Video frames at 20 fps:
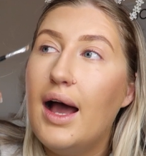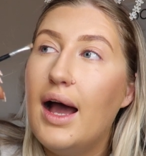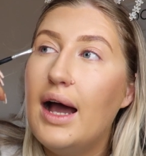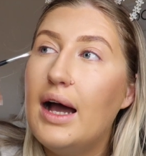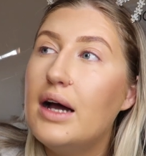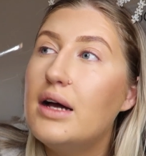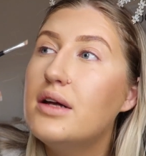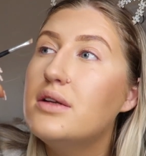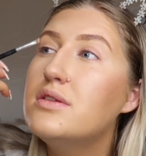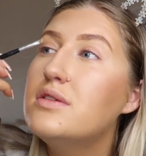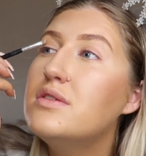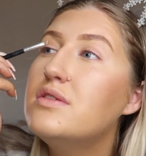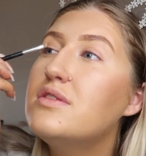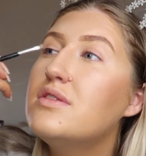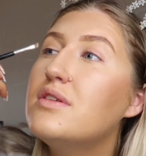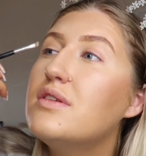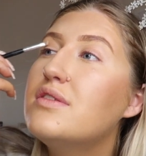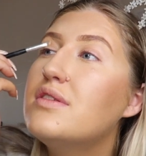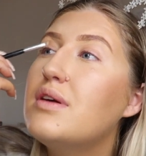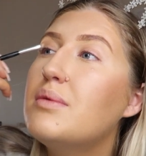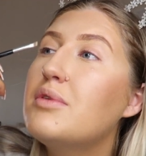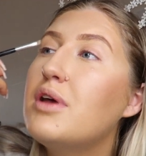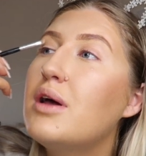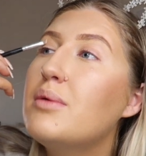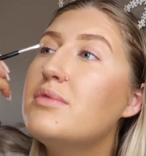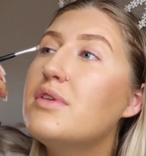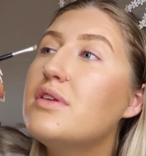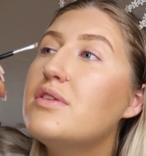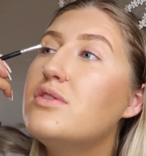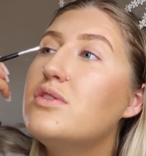and
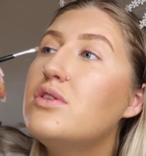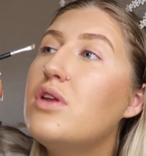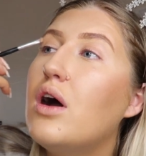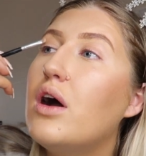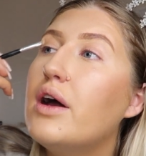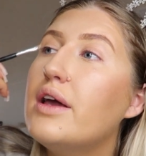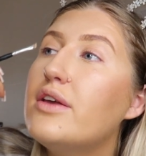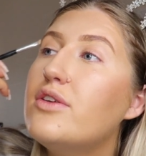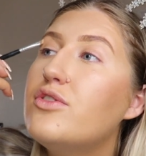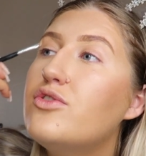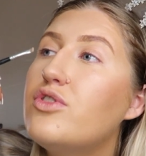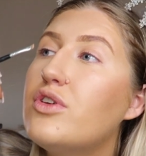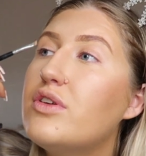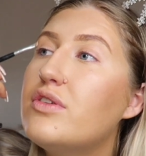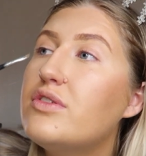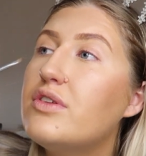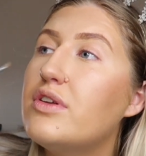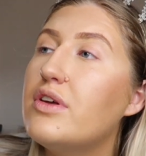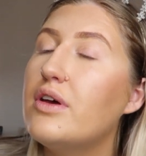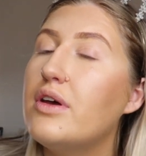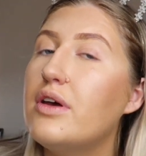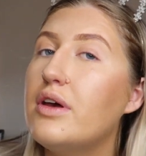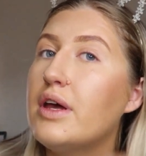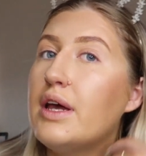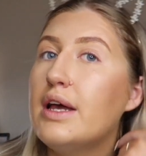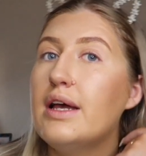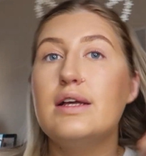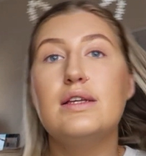sometimes it's nice just to